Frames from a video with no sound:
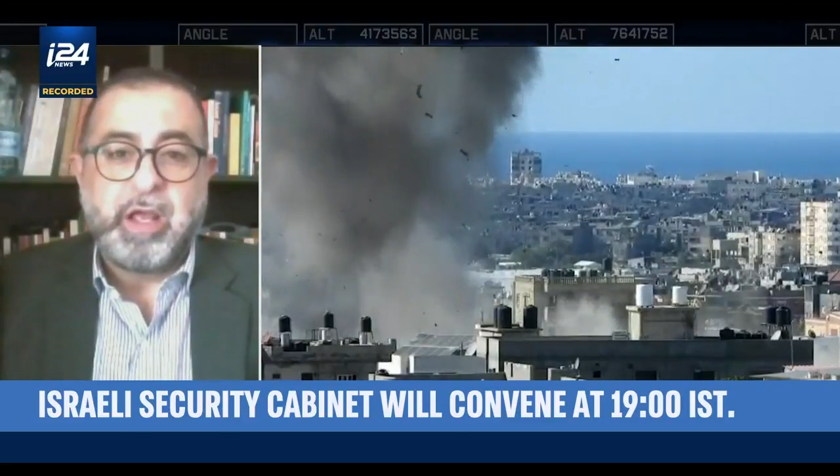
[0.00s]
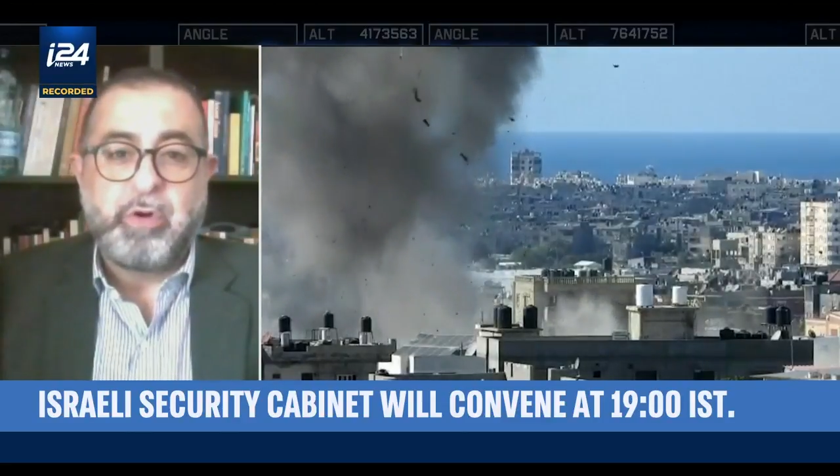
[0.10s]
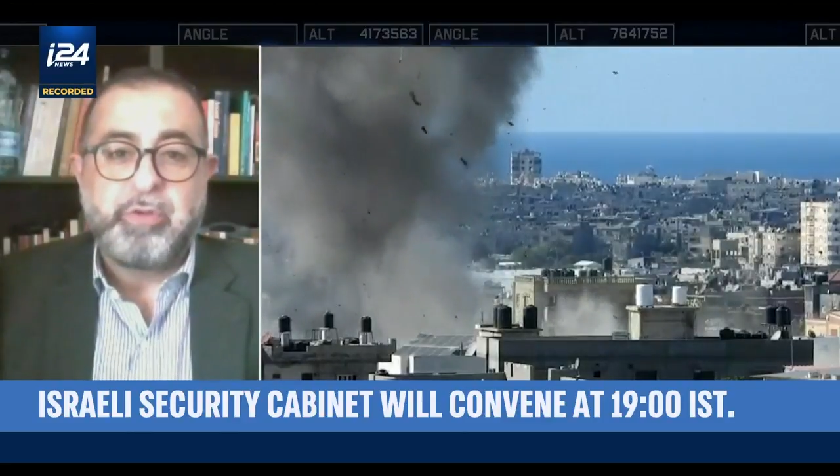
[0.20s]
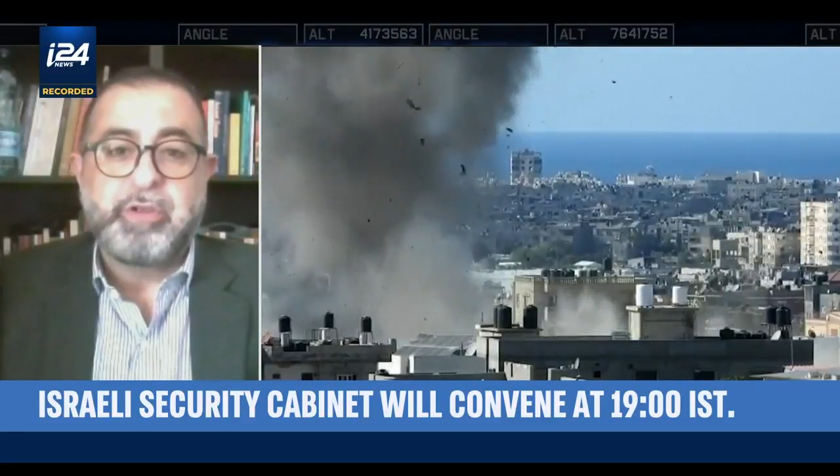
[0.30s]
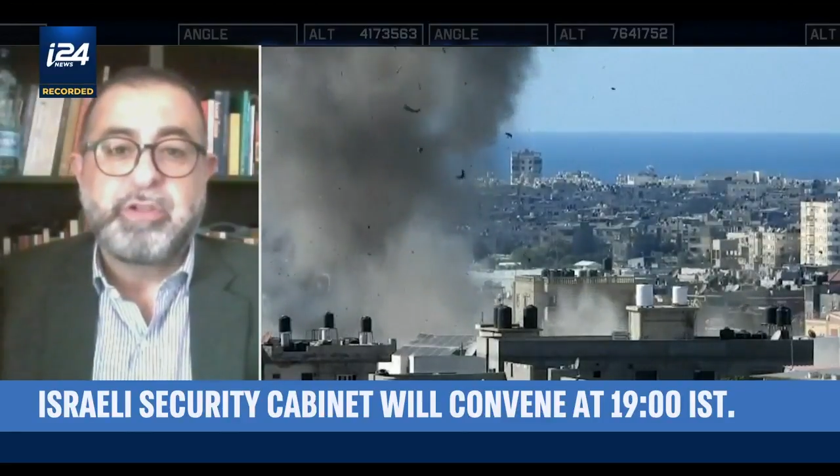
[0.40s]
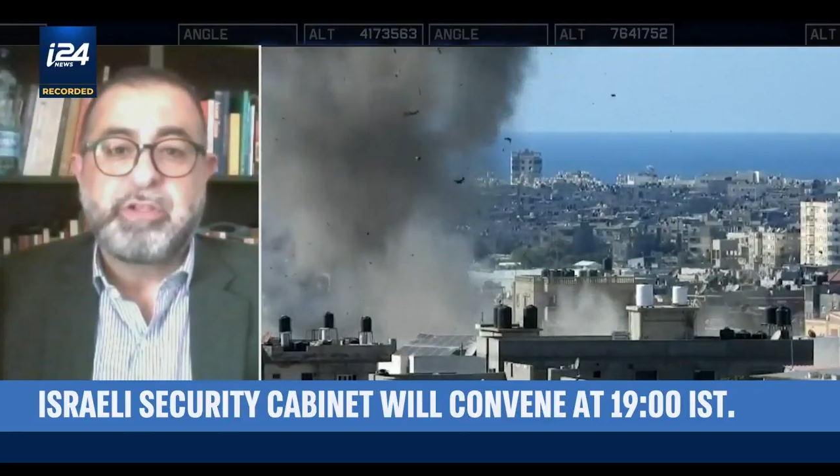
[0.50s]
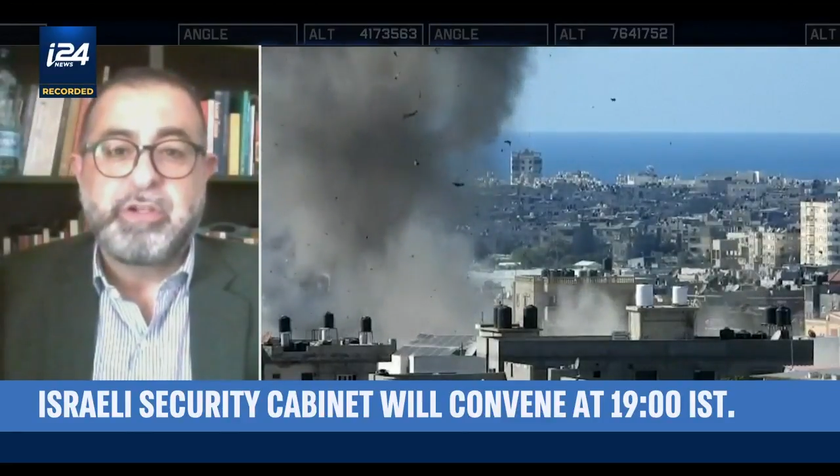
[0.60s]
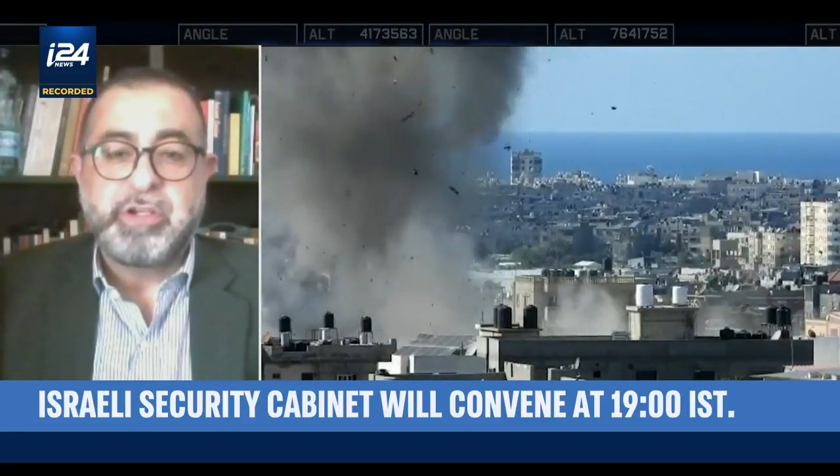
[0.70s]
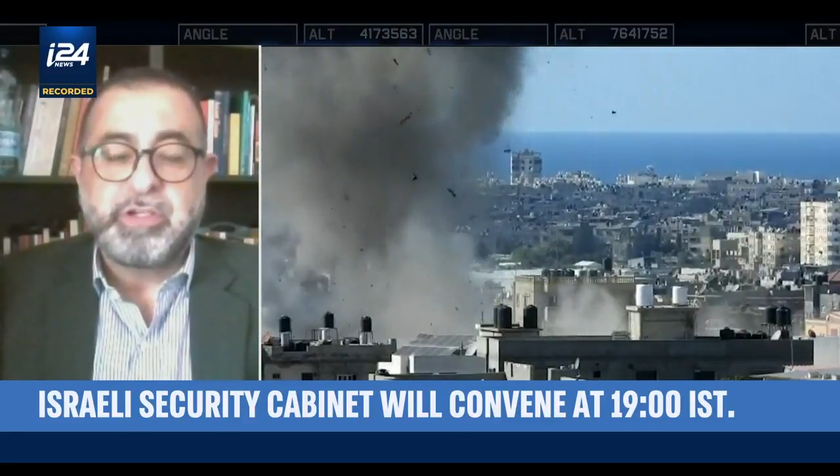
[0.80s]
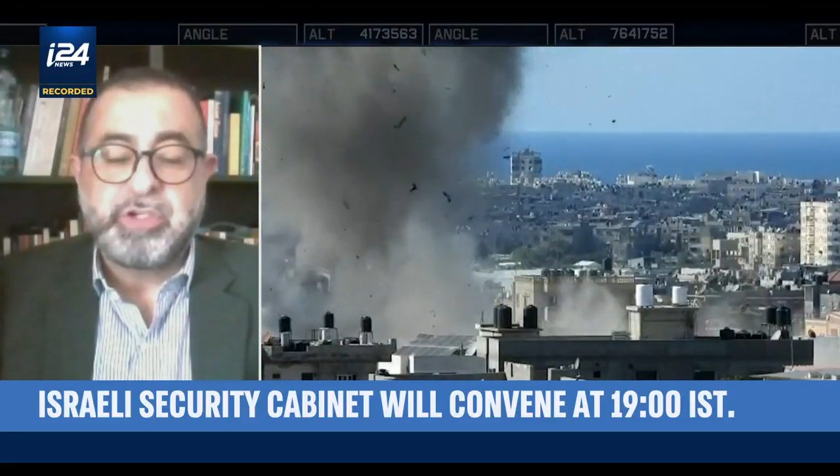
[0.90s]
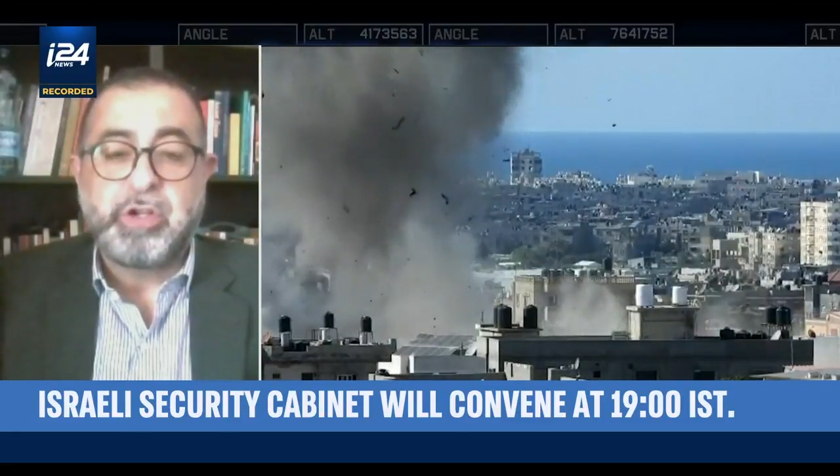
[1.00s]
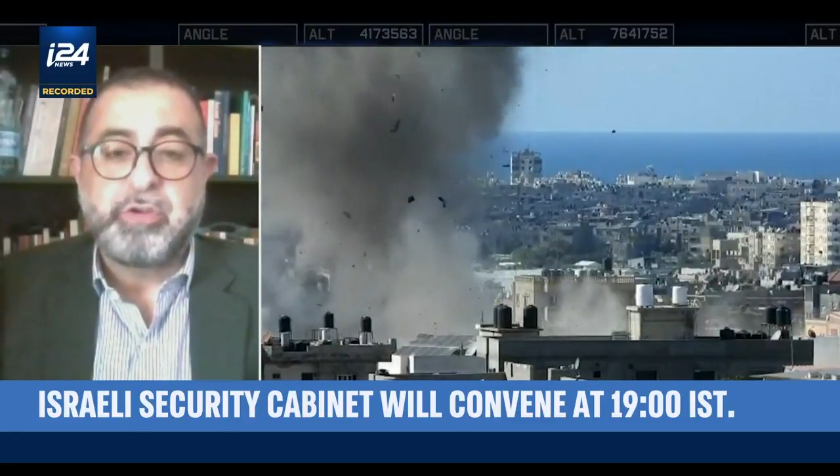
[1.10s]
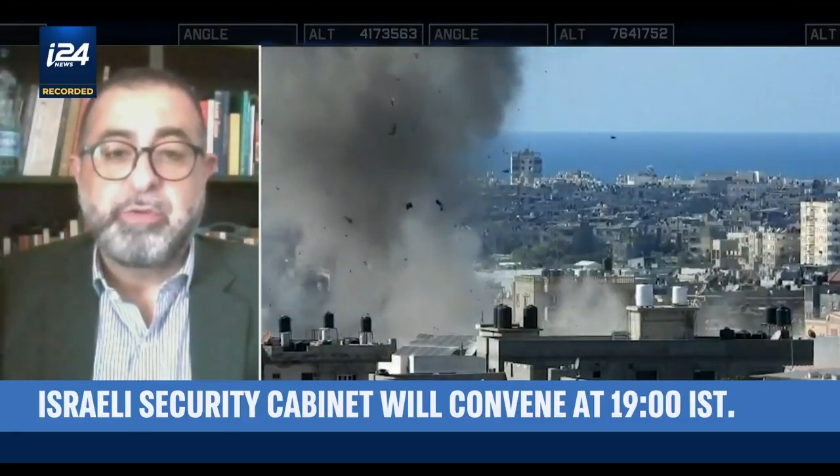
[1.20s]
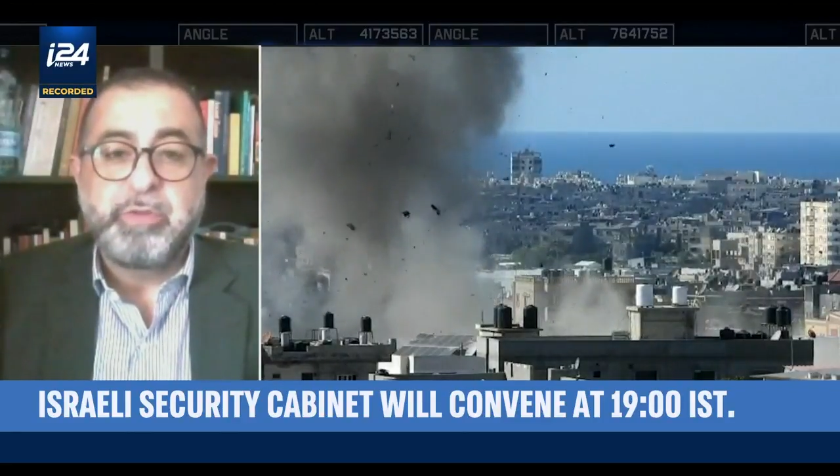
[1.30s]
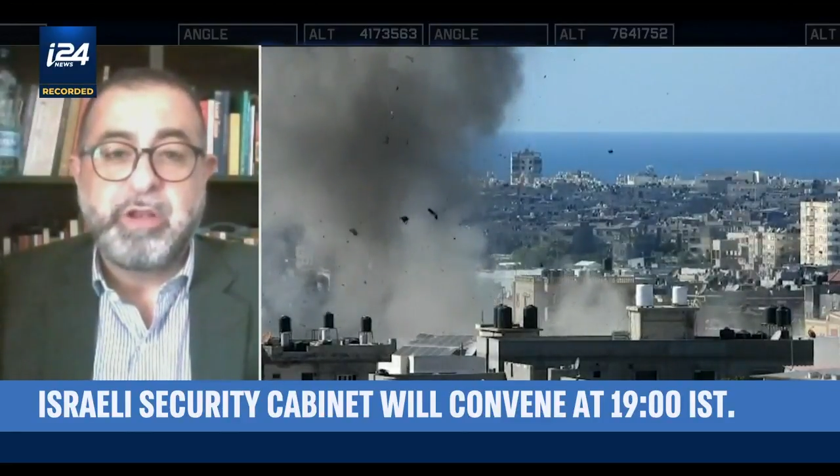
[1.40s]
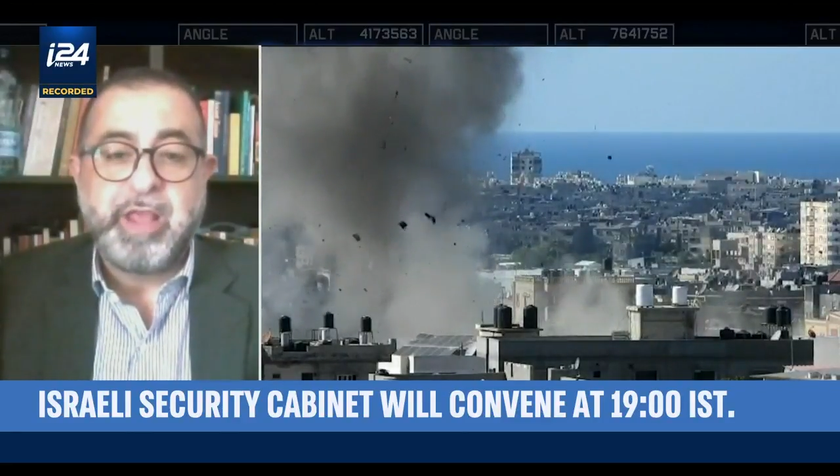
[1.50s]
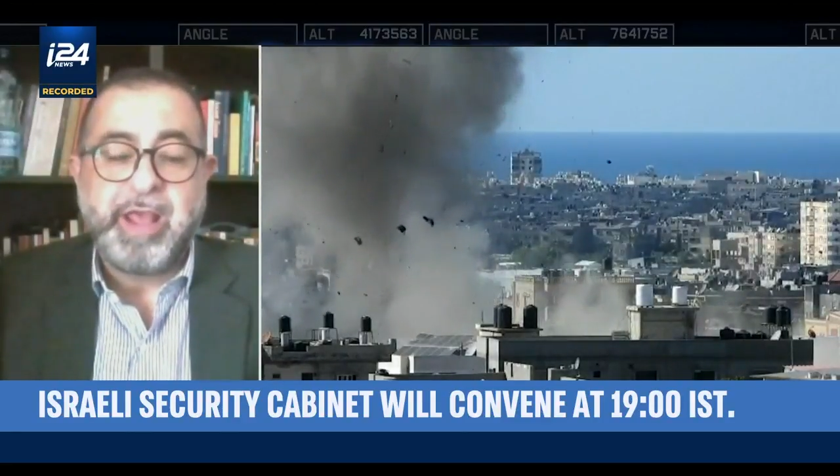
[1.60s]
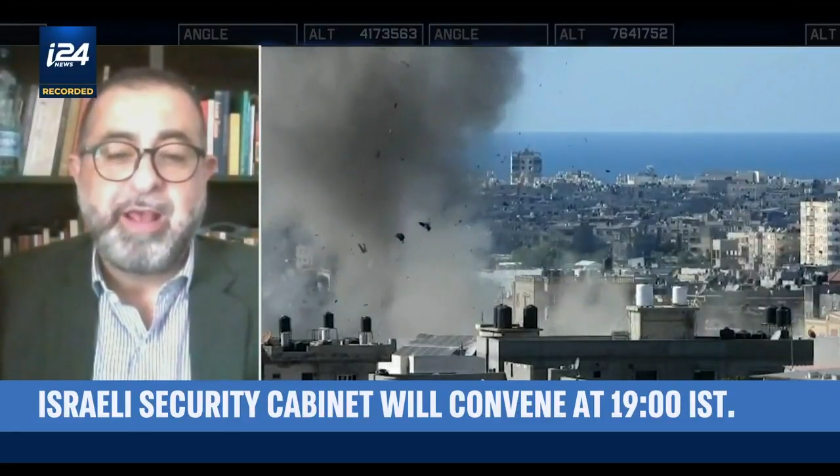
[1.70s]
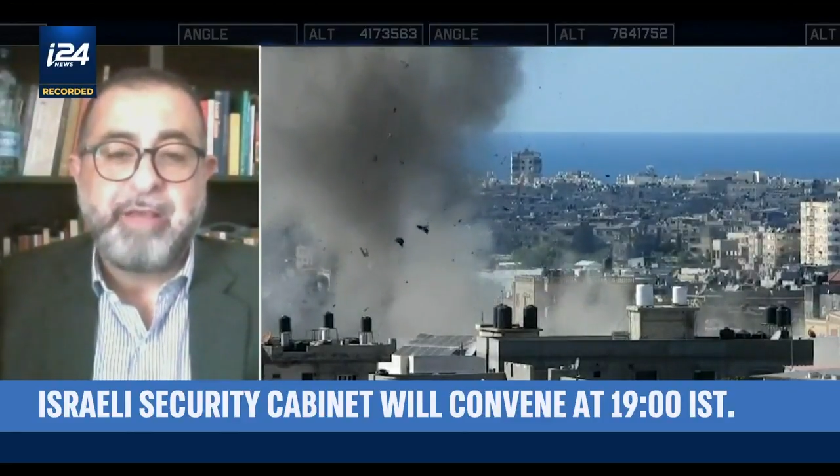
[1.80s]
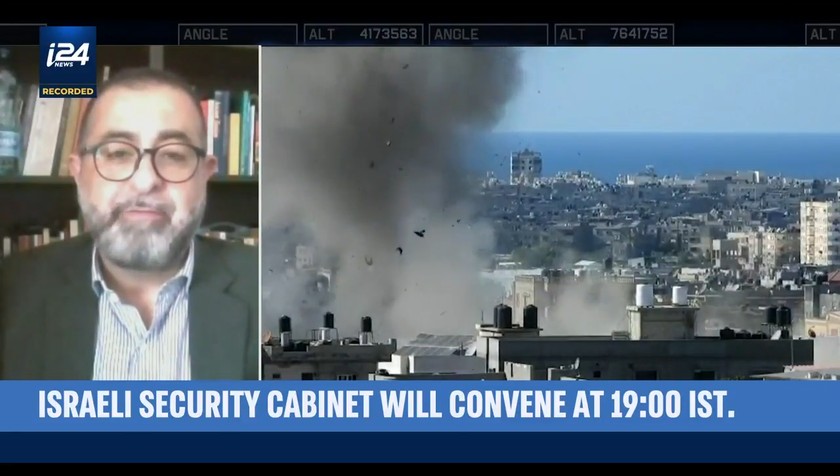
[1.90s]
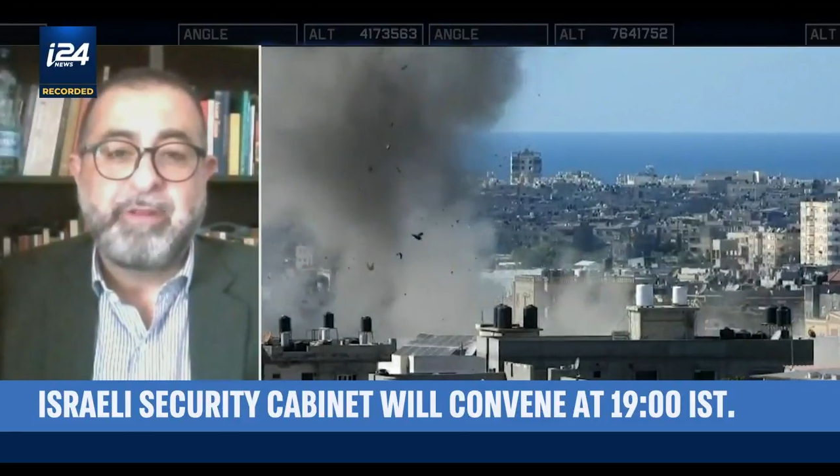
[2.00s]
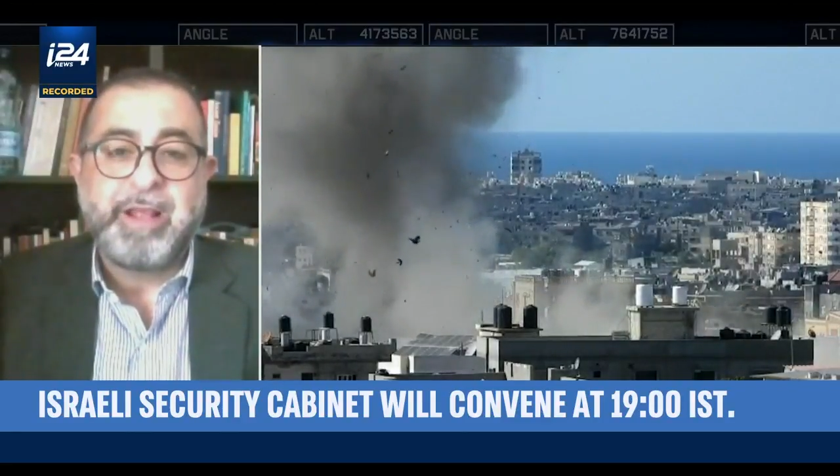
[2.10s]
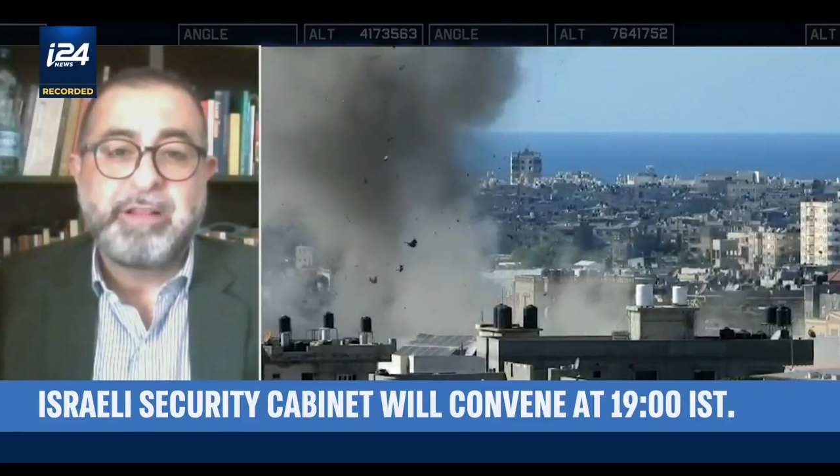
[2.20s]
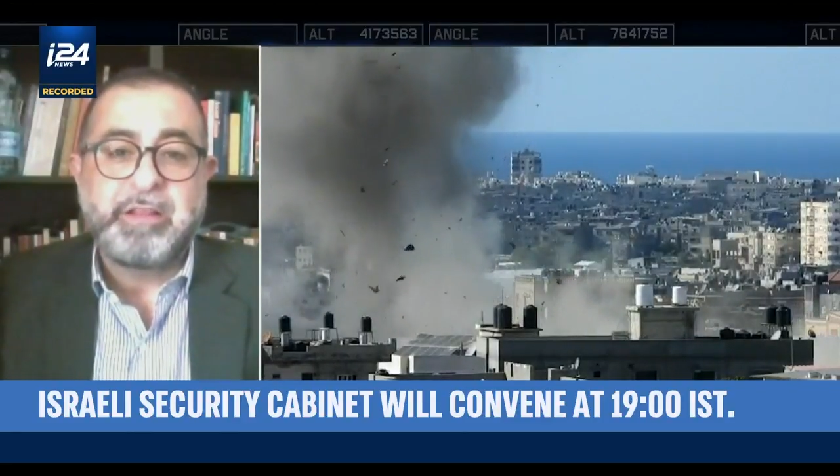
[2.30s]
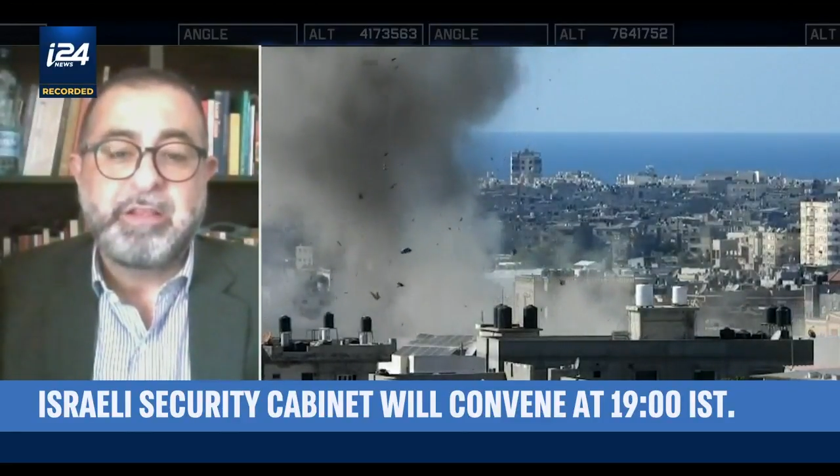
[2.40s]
or the international community have let